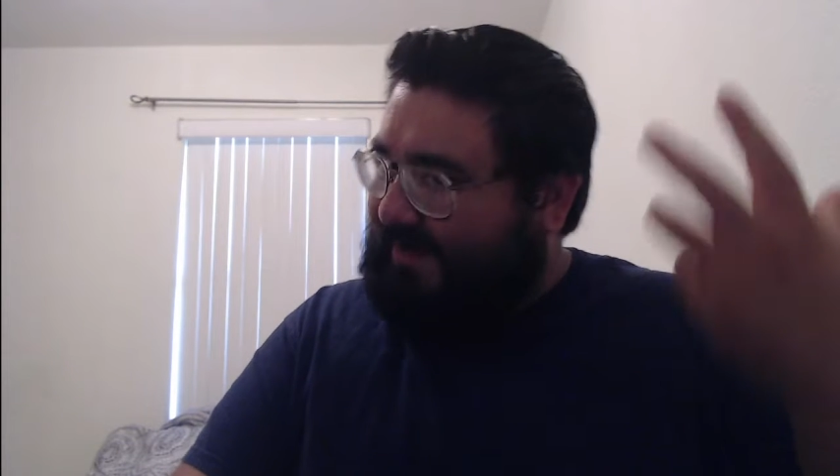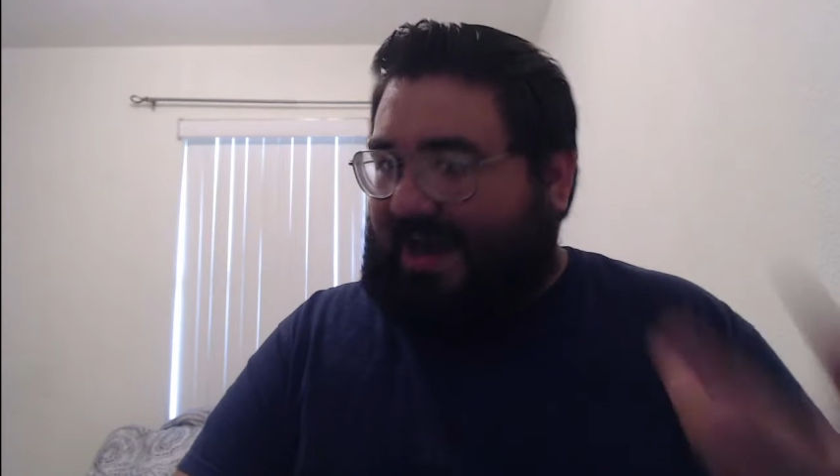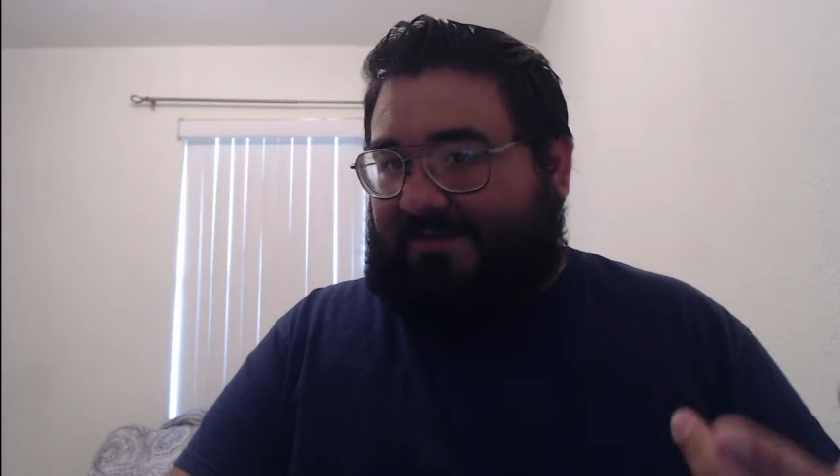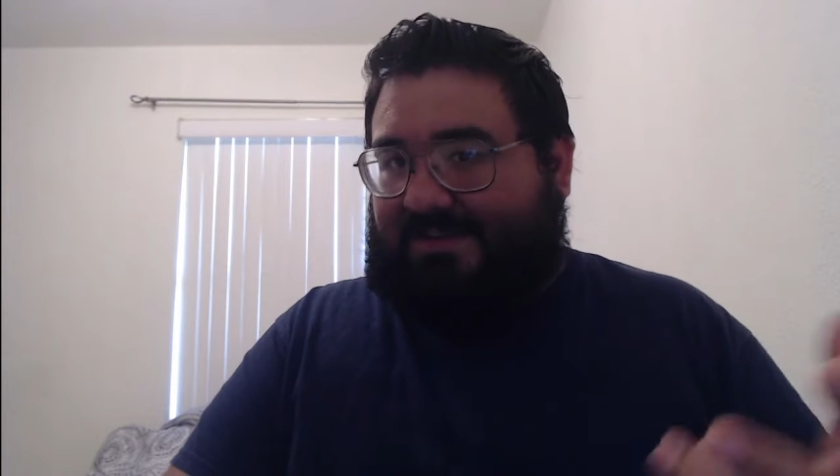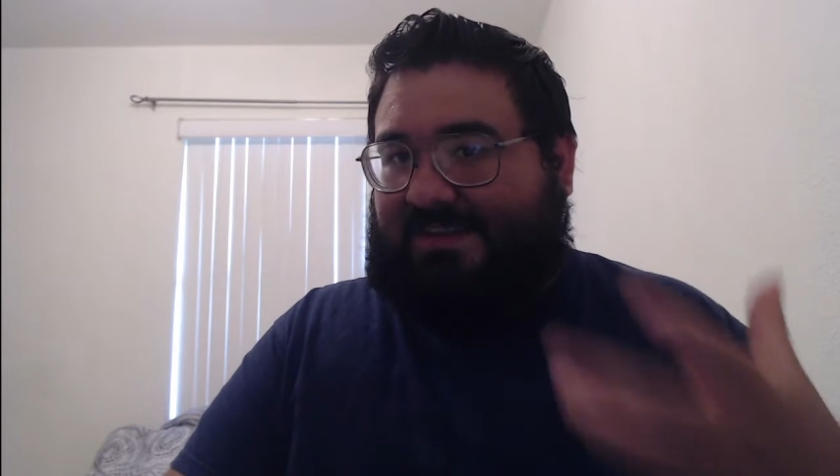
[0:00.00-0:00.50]

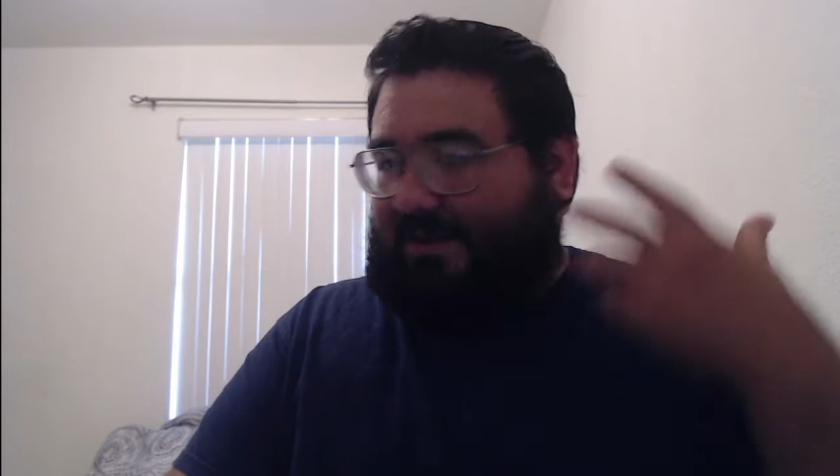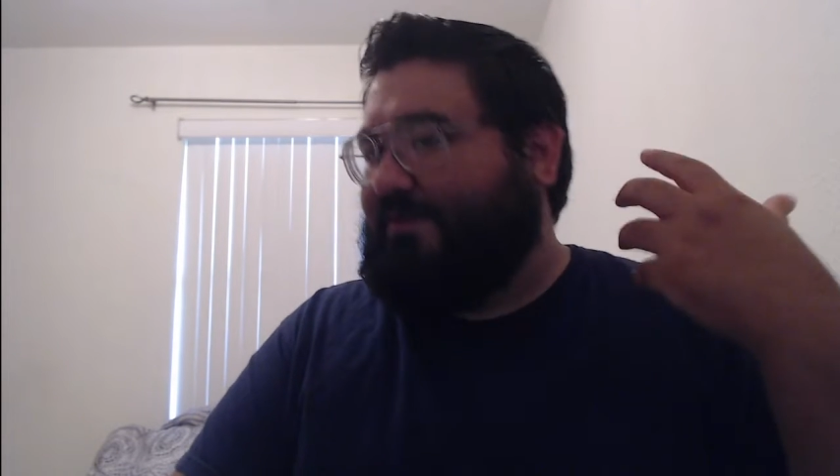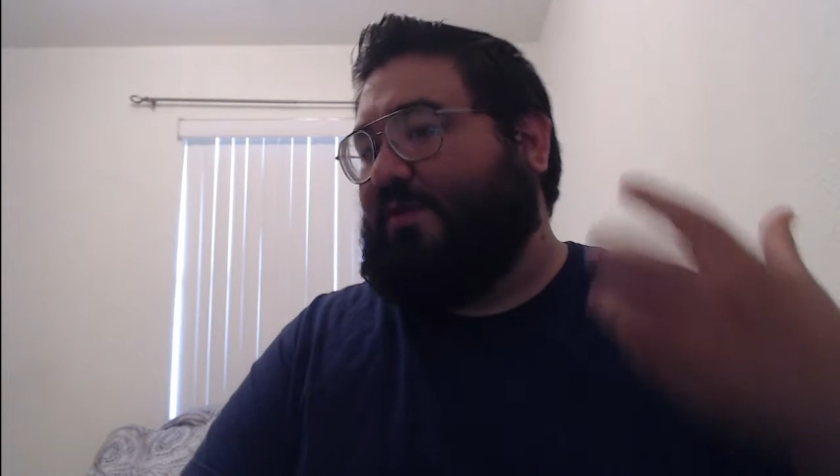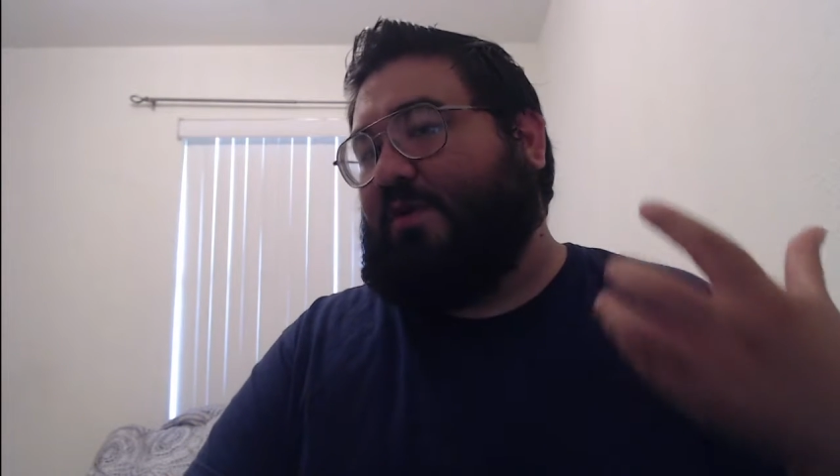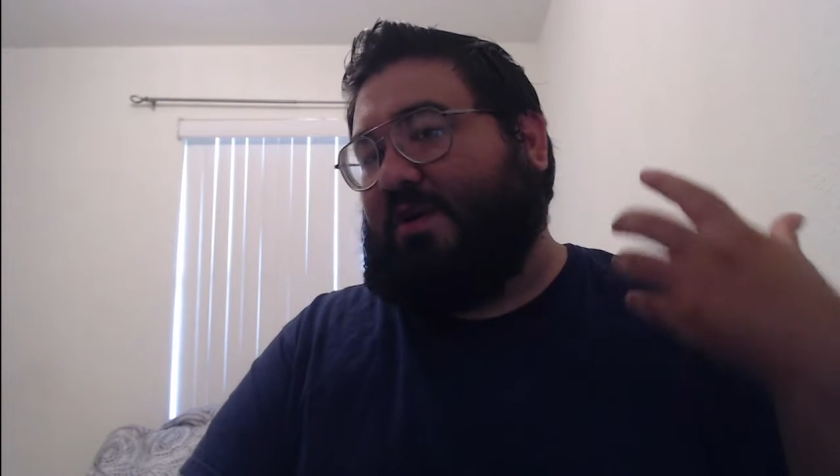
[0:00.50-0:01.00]
obviously,
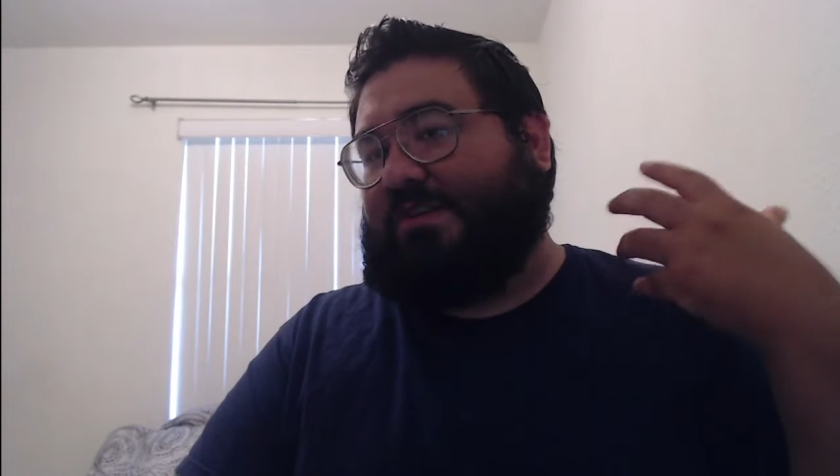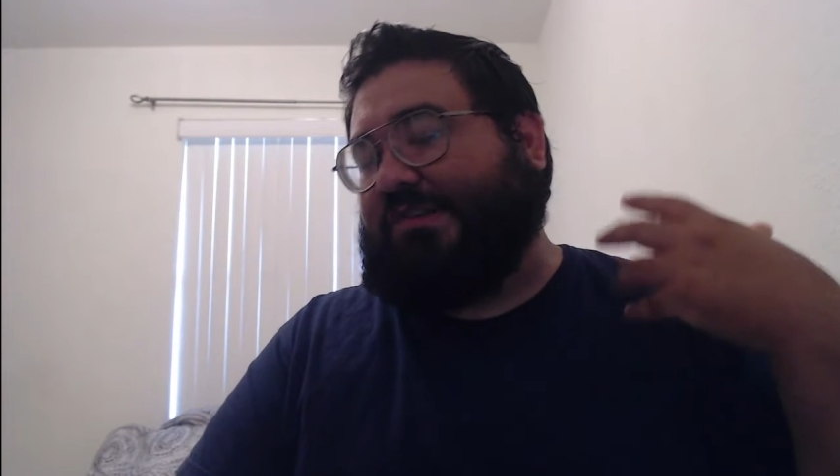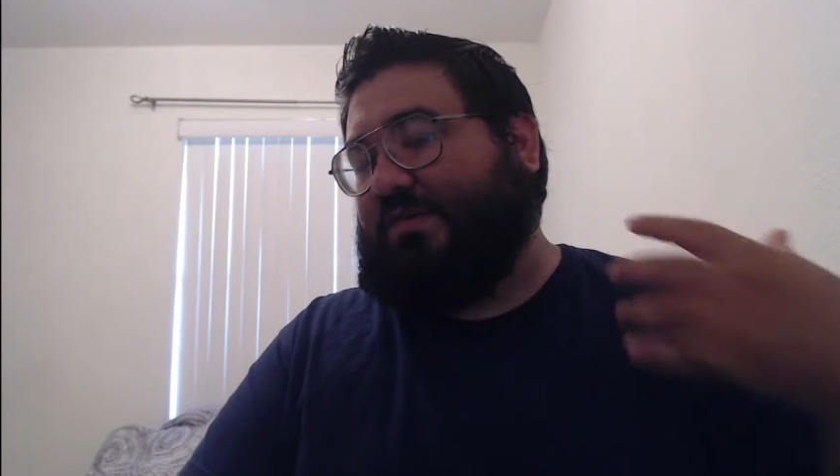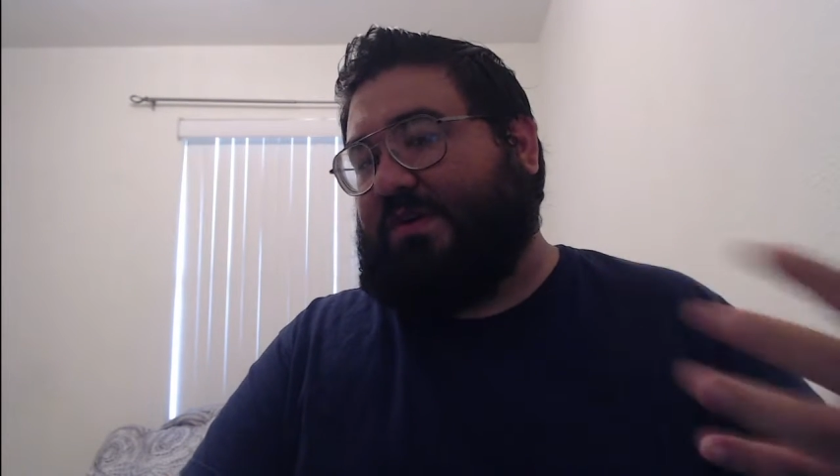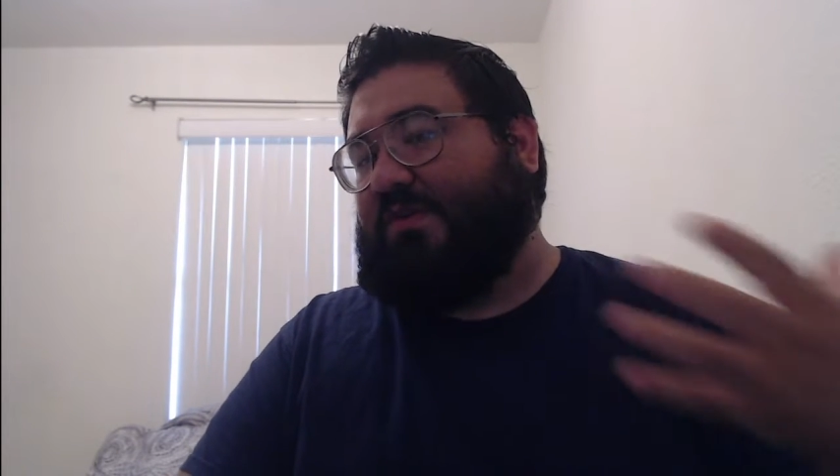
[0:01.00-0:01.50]
for
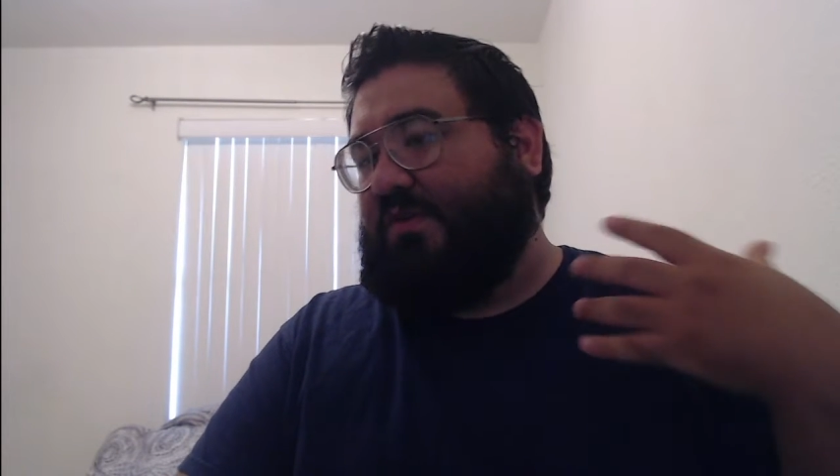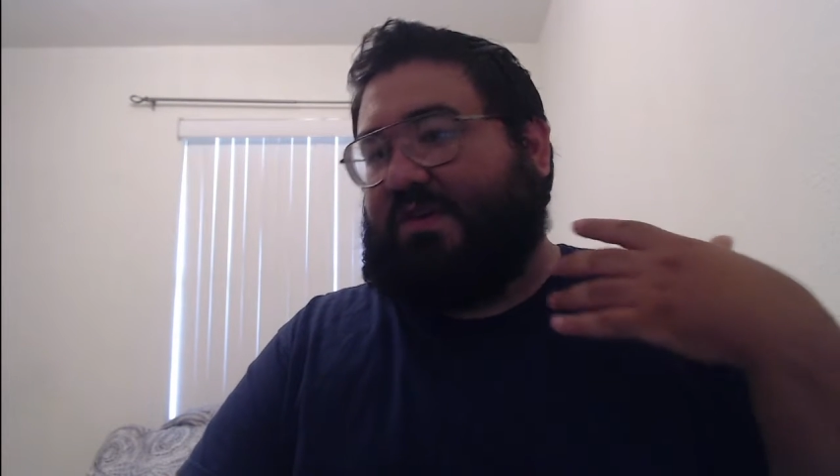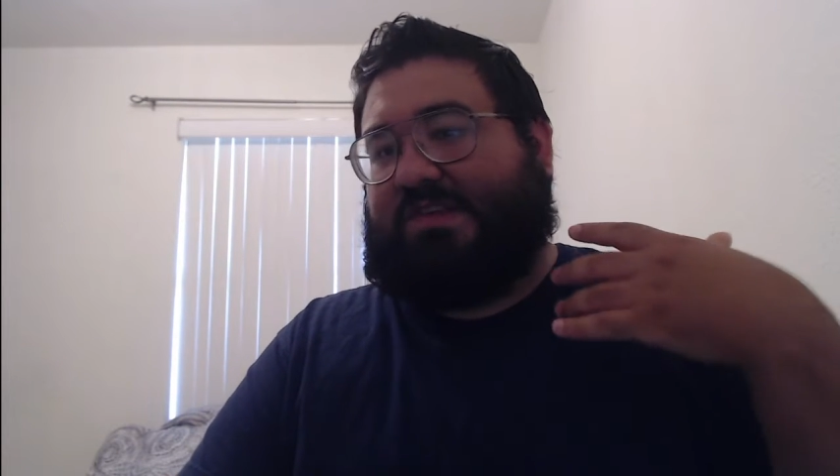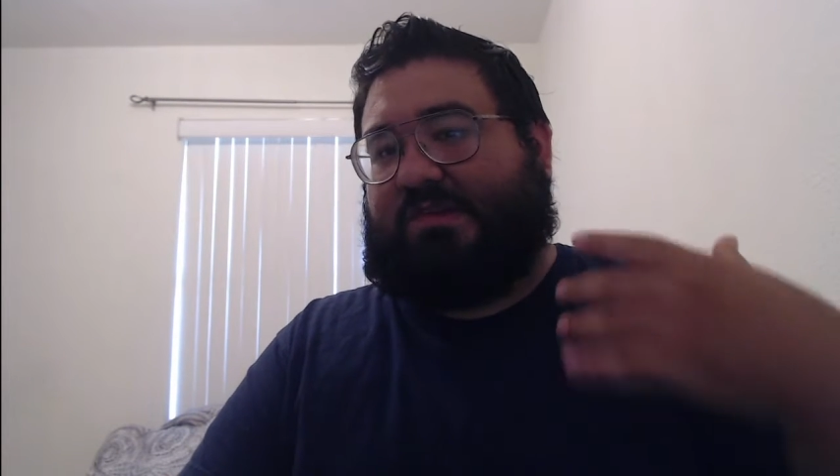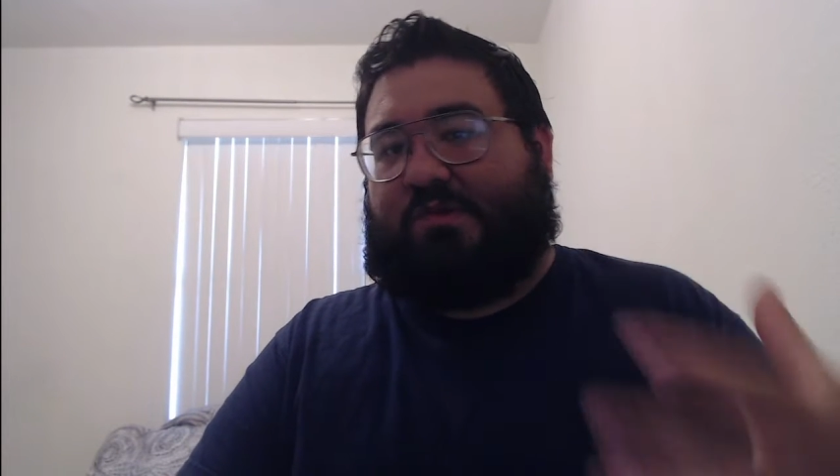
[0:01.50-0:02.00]
someone who
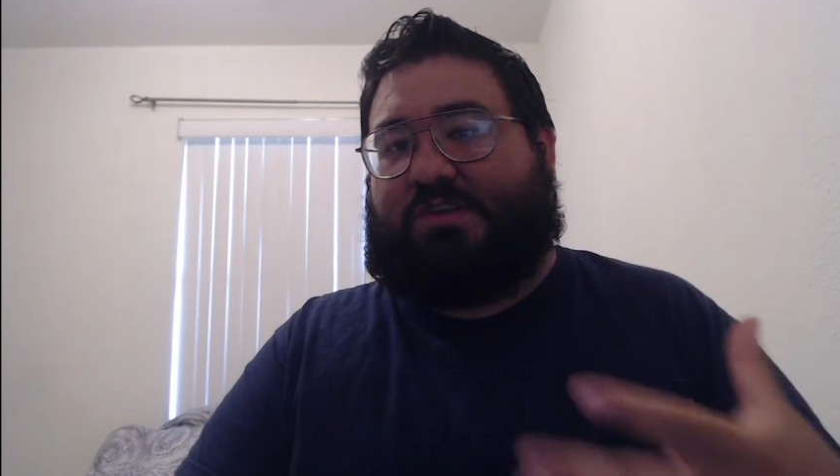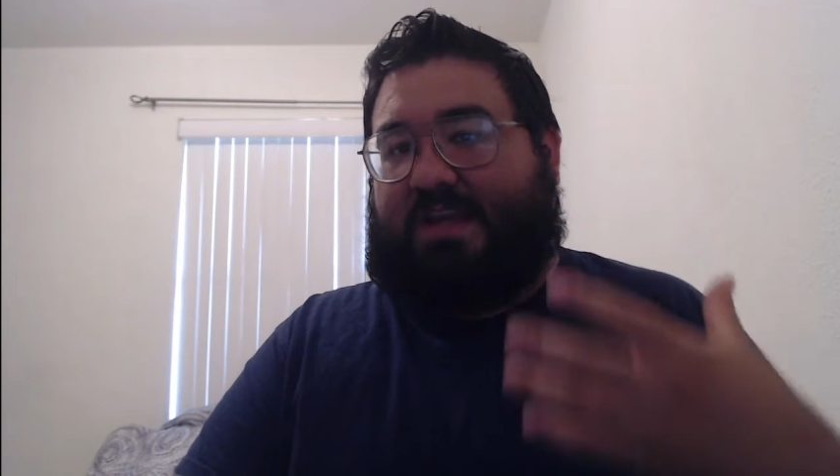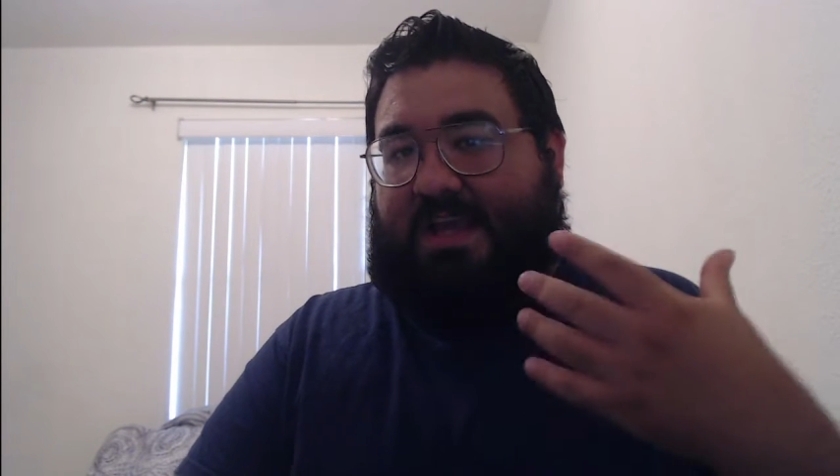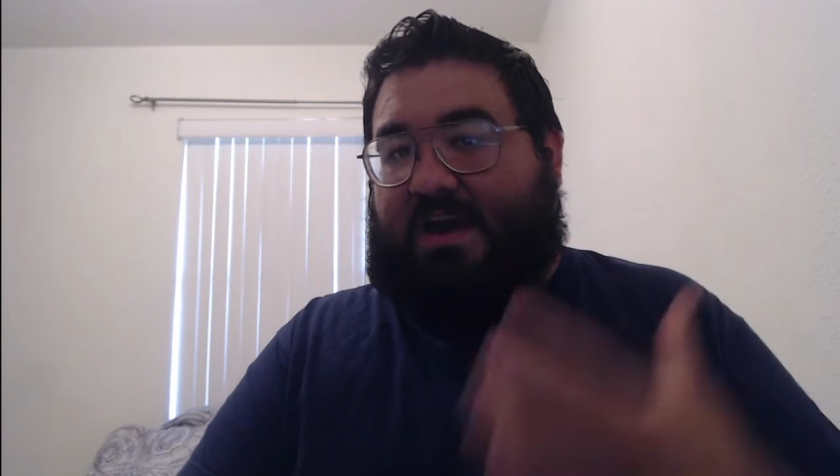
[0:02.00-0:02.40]
is socially